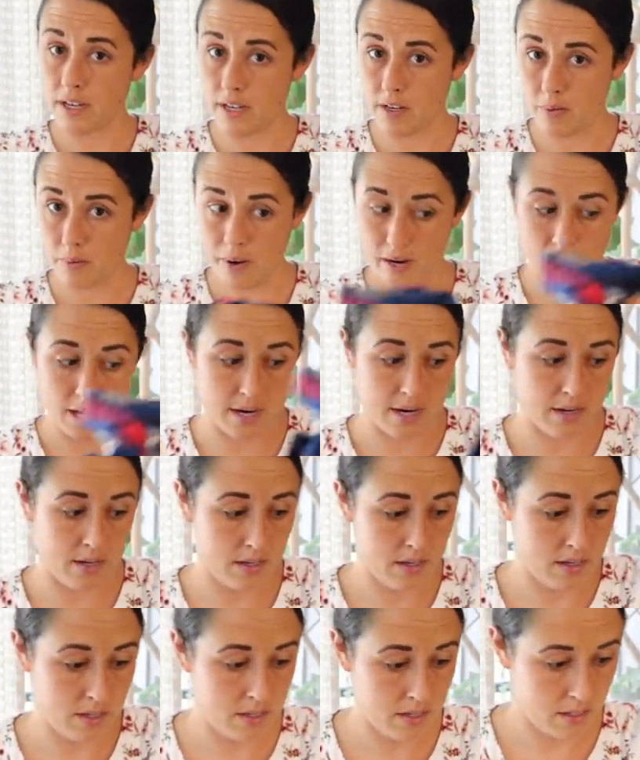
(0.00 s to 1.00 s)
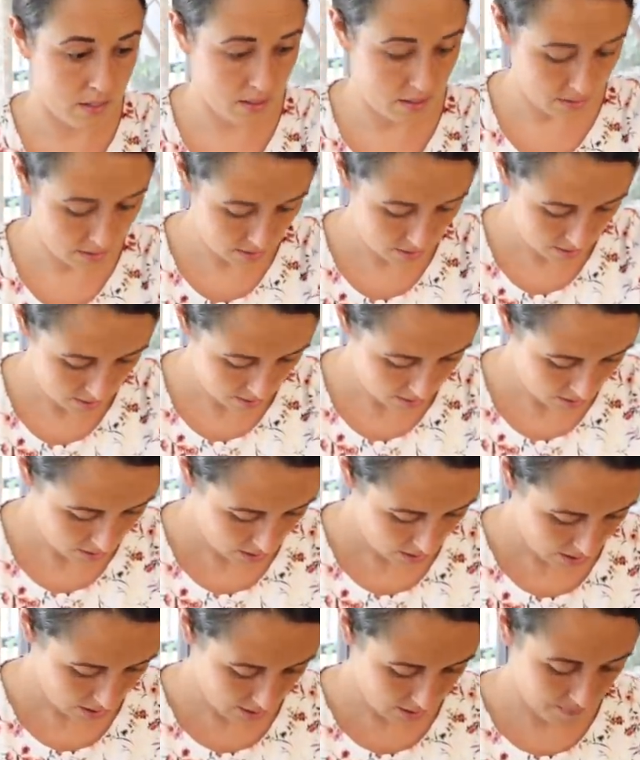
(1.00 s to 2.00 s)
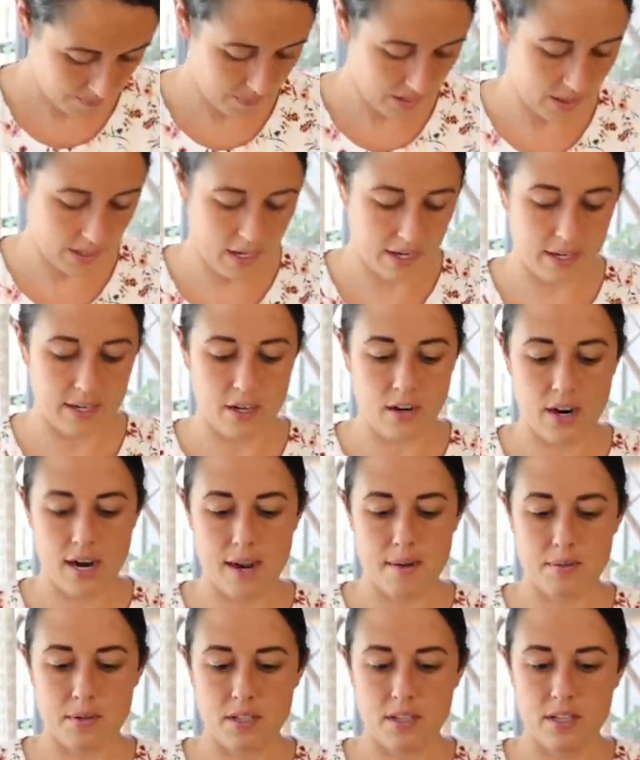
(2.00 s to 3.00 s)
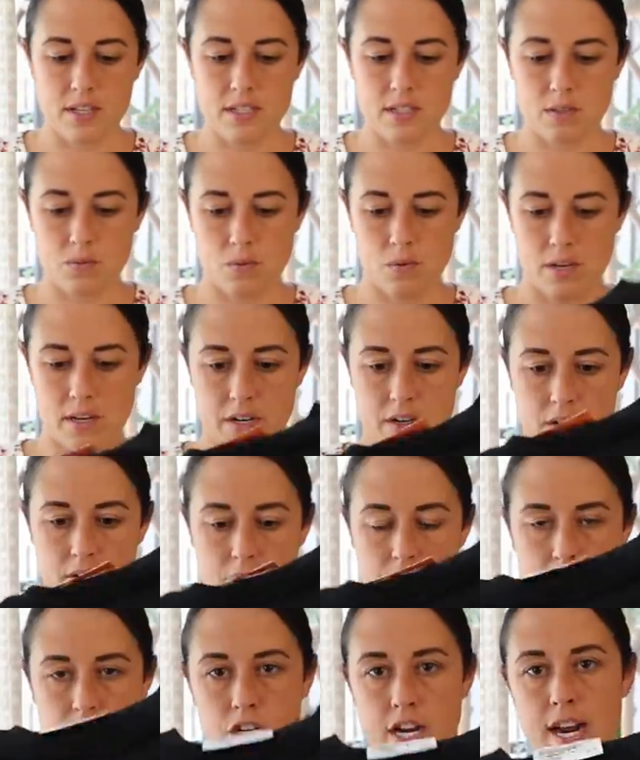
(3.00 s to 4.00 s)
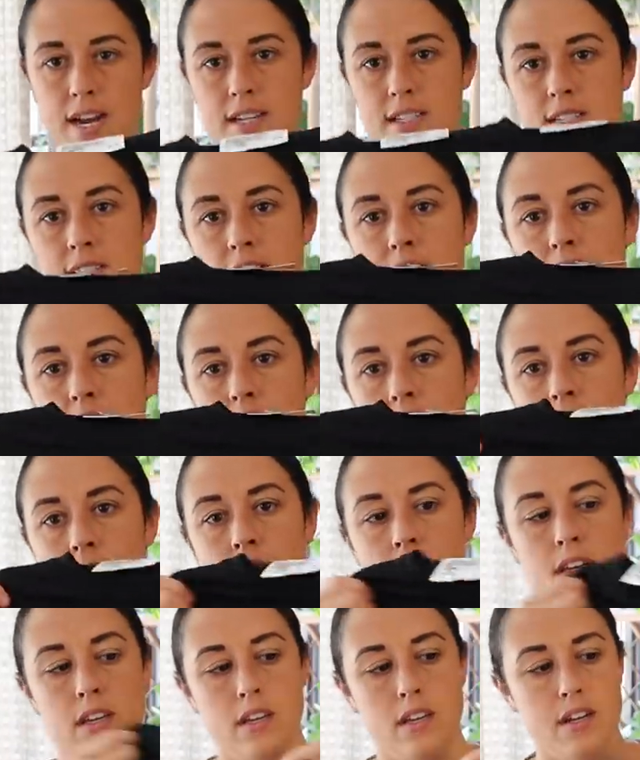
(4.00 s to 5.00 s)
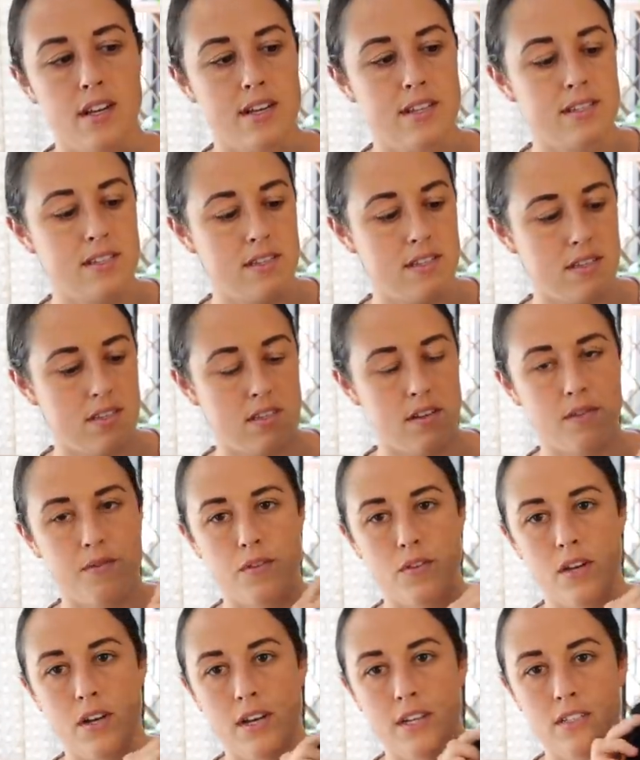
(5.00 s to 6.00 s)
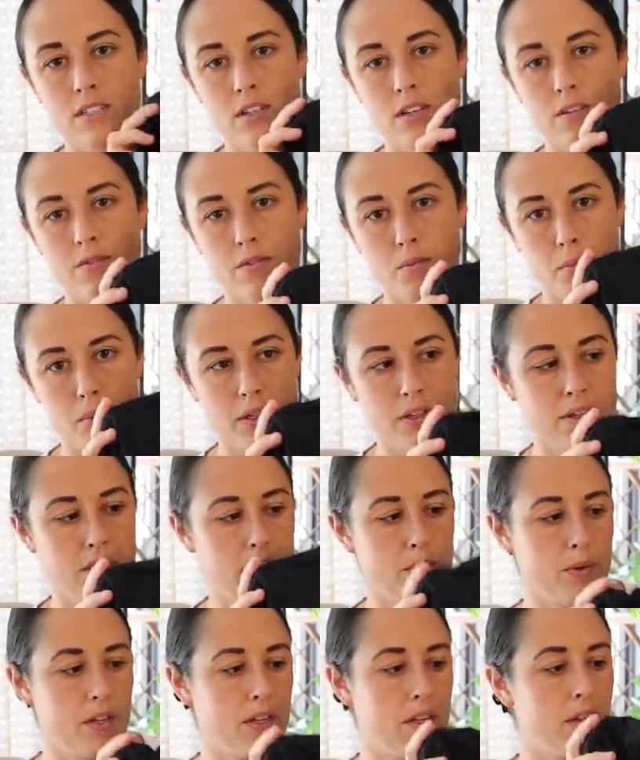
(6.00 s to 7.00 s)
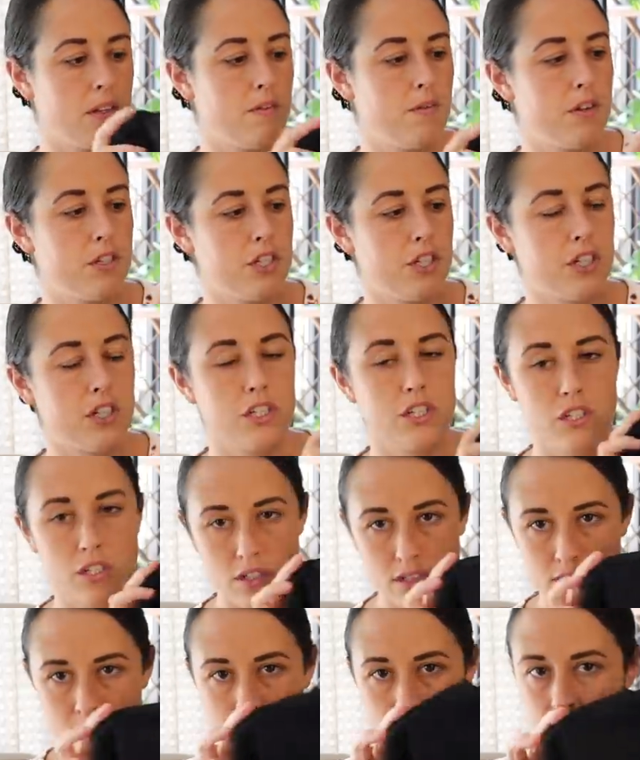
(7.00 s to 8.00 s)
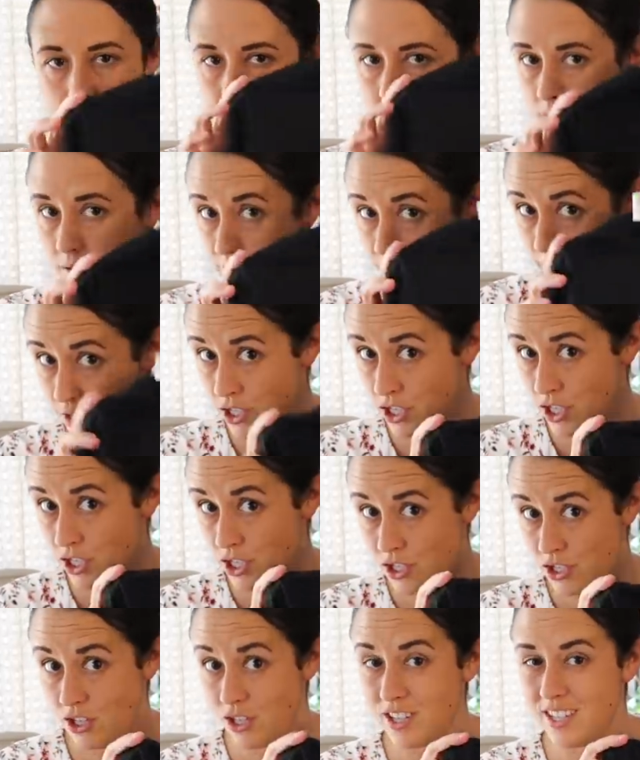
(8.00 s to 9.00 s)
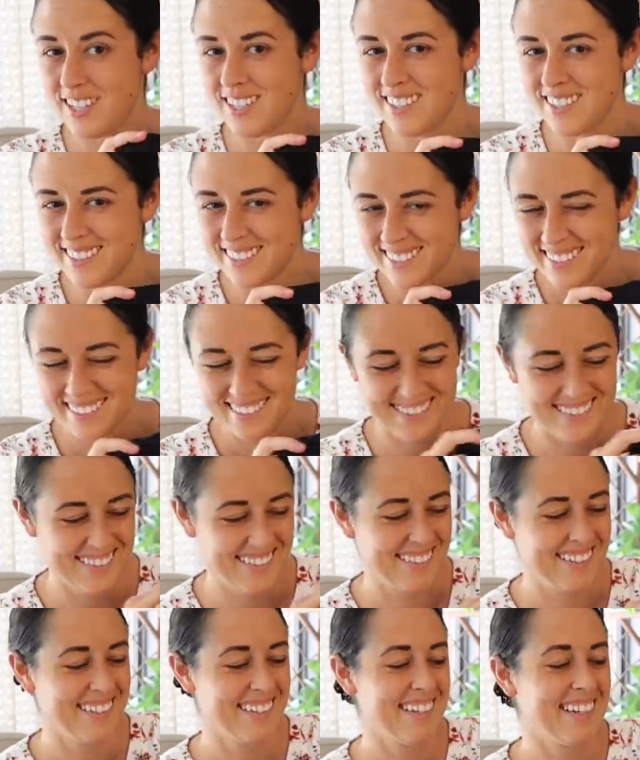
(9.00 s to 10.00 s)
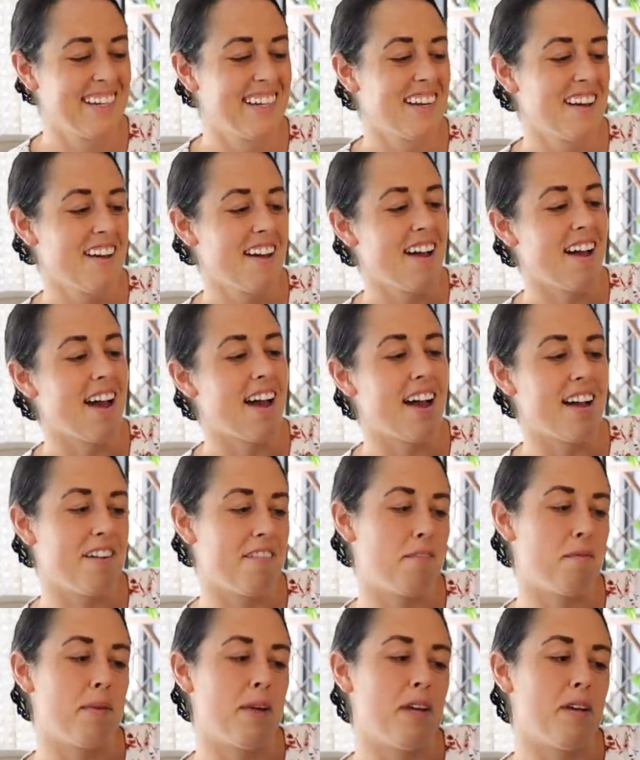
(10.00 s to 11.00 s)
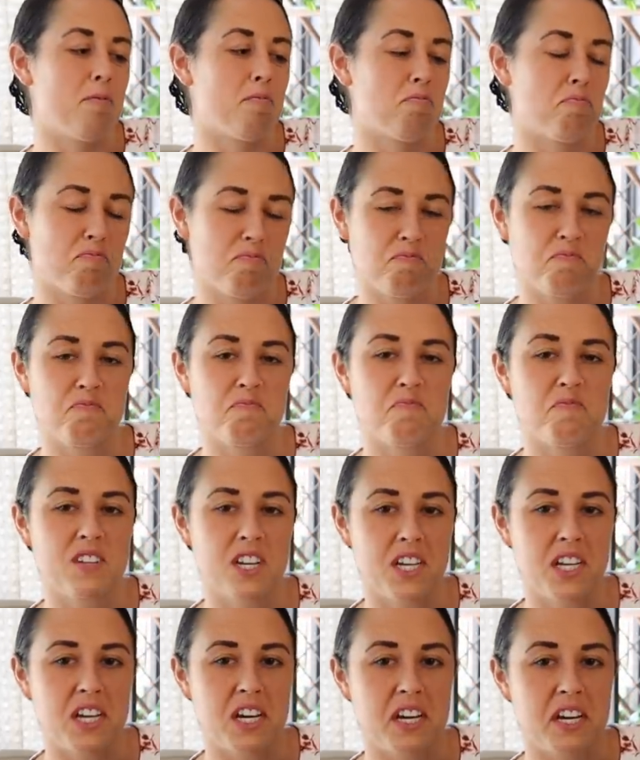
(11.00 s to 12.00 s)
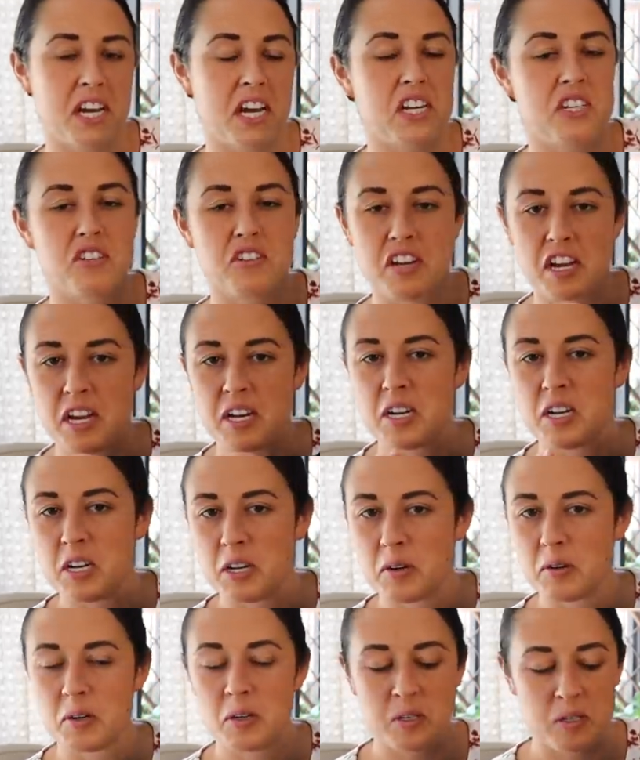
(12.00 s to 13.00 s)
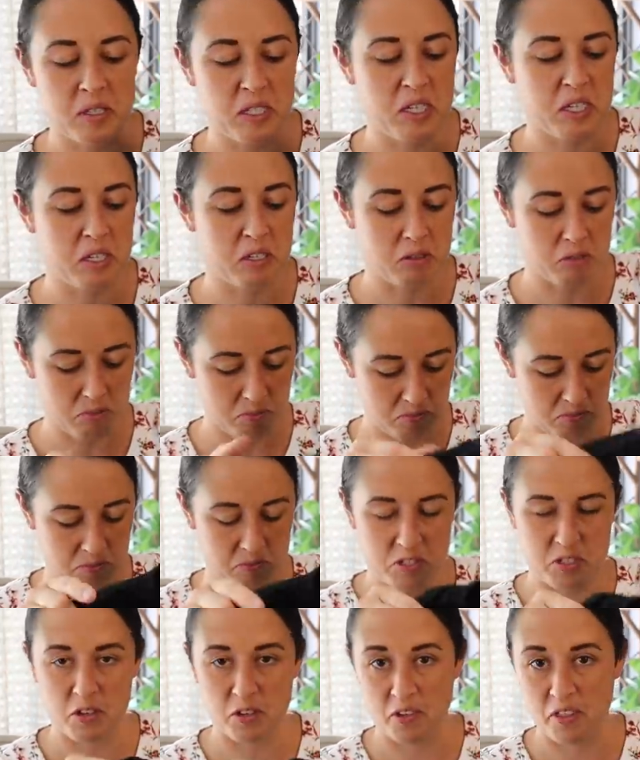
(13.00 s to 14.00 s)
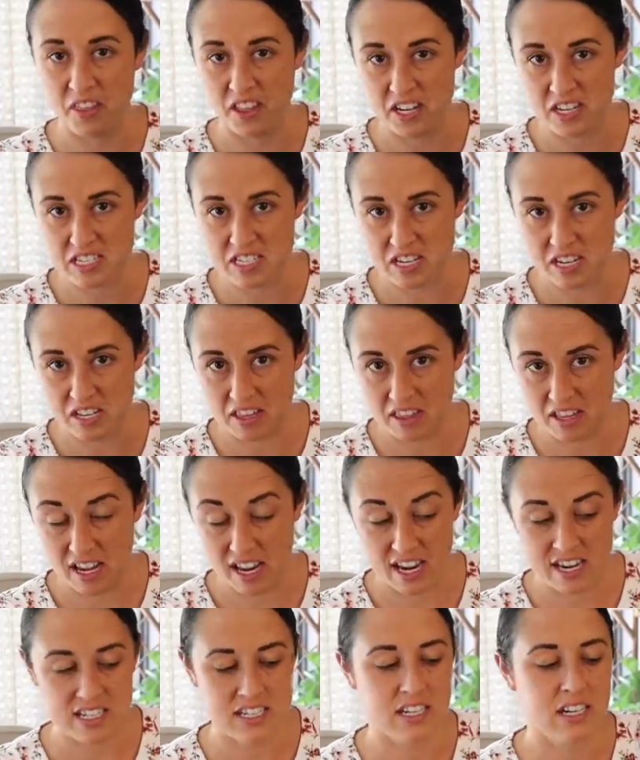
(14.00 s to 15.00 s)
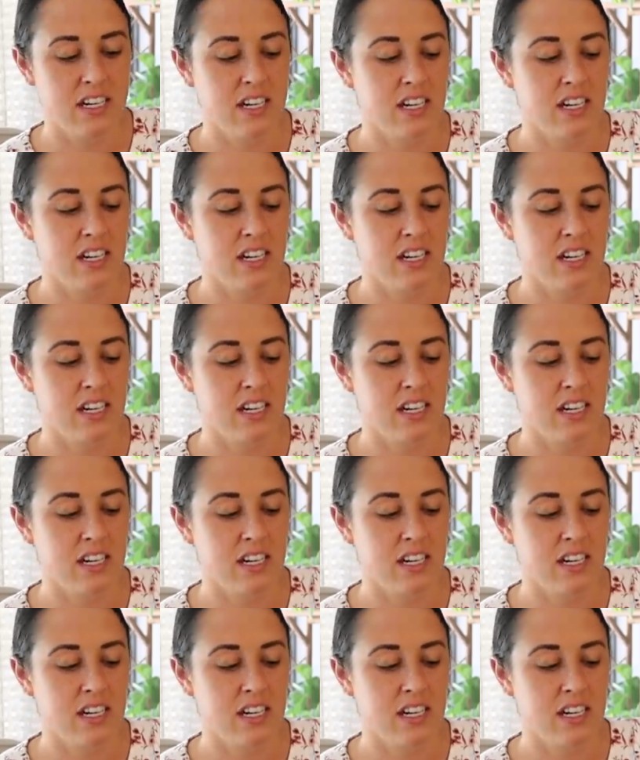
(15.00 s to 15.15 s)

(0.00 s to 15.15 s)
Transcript: he can wear it. And then I grabbed this one for Jackson, and it's, if you guys are familiar with fishing shirts, this is a fishing shirt. I've been getting educated in, you know, certain things like that,